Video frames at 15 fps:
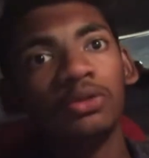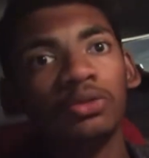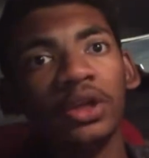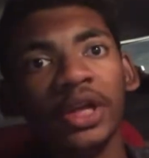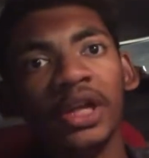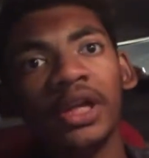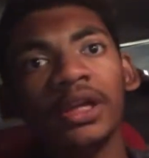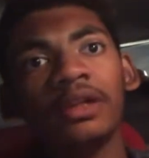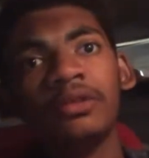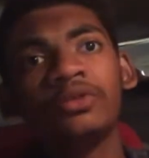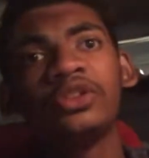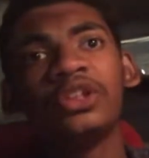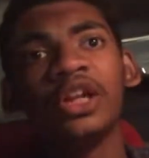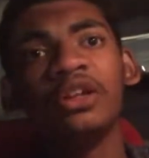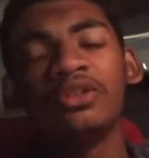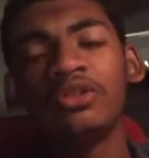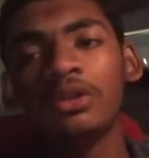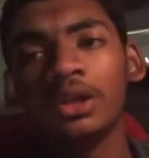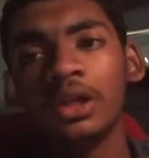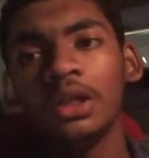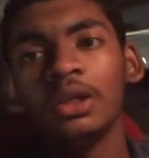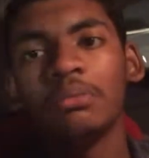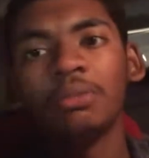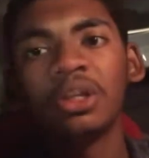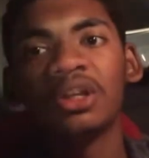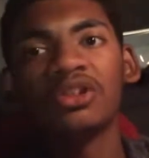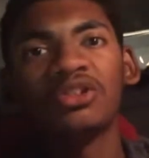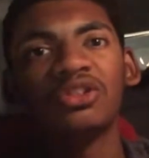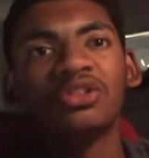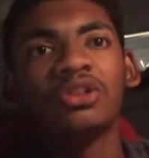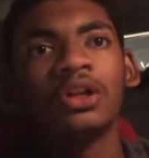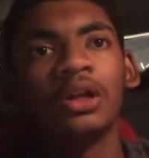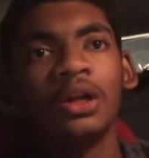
today I changed because